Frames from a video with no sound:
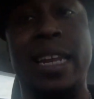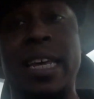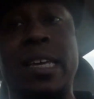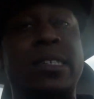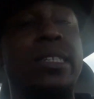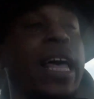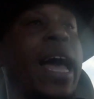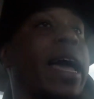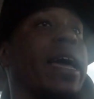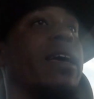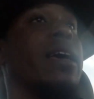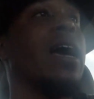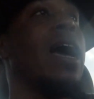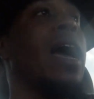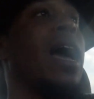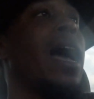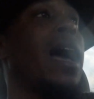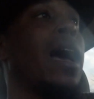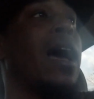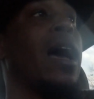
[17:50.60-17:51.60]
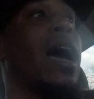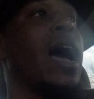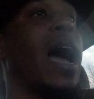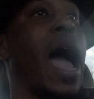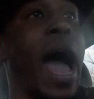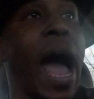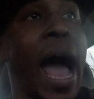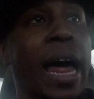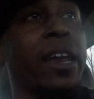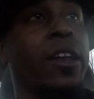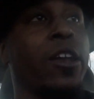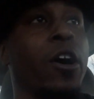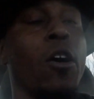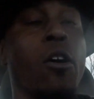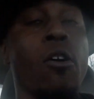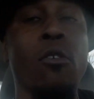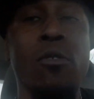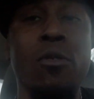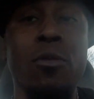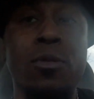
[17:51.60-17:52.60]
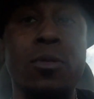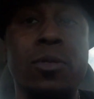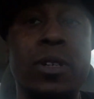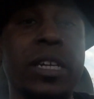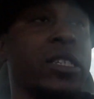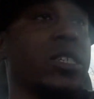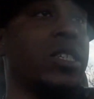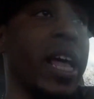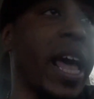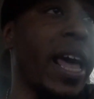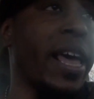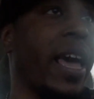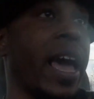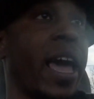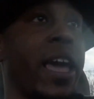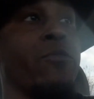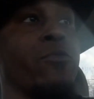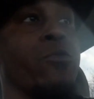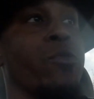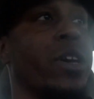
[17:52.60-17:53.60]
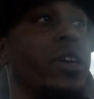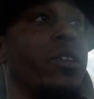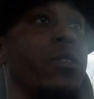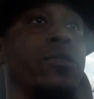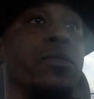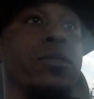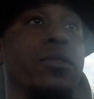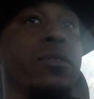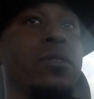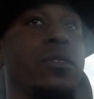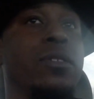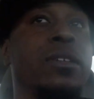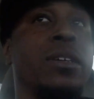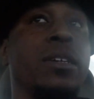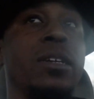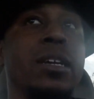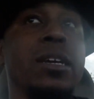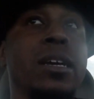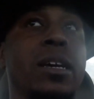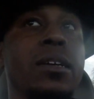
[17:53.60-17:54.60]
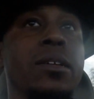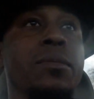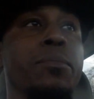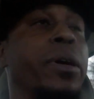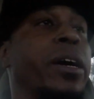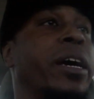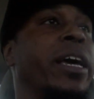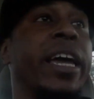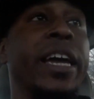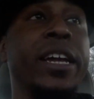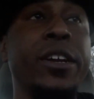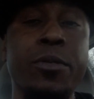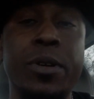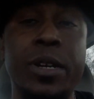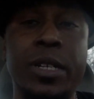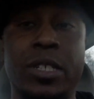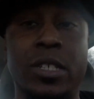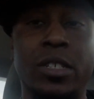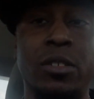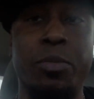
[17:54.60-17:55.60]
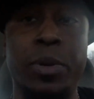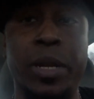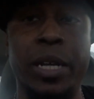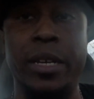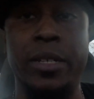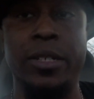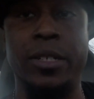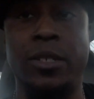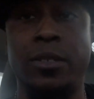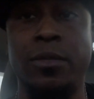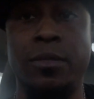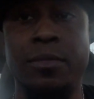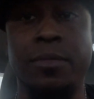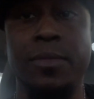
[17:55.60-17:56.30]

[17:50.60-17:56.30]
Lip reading: it, he was like, I know this steak ain't real, but ignorance is bliss.